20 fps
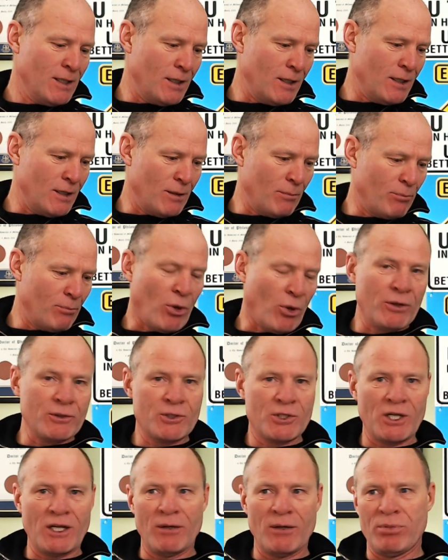uh, Pont
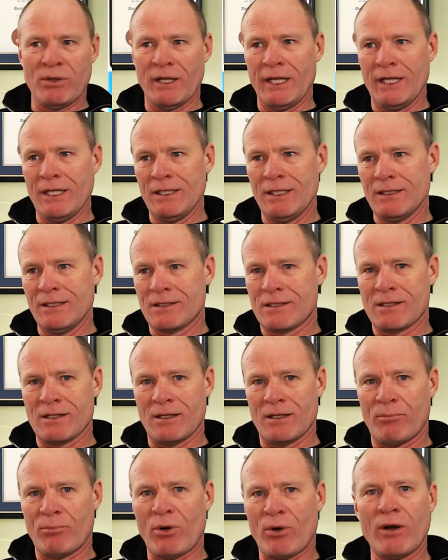Champlain is
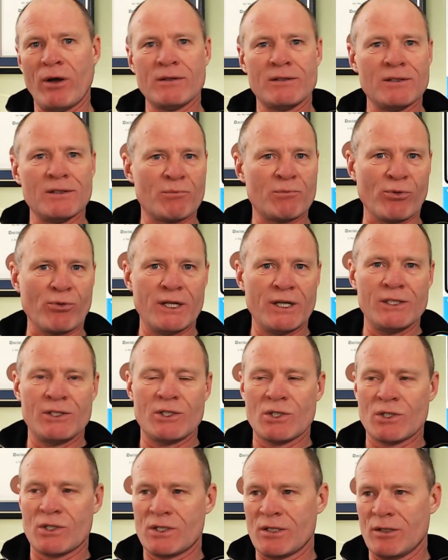uh, Pont is
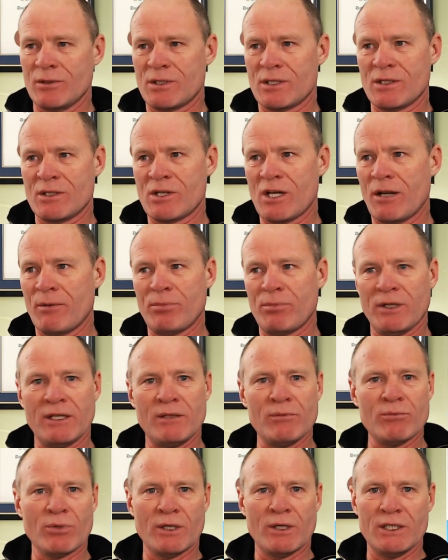bridge, so it's the
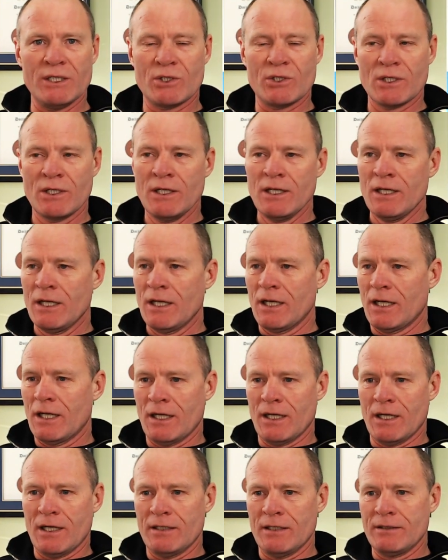Champlain Bridge,
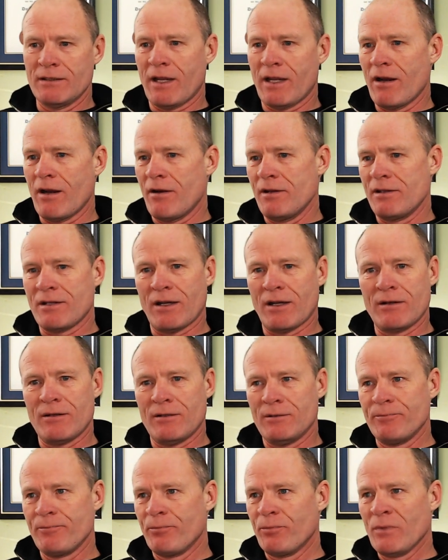uh, the Kerry
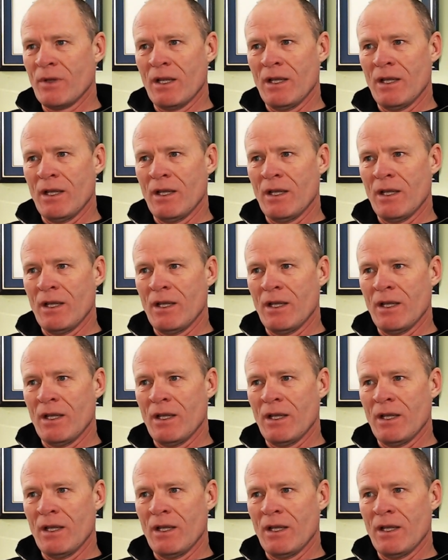Tunnel.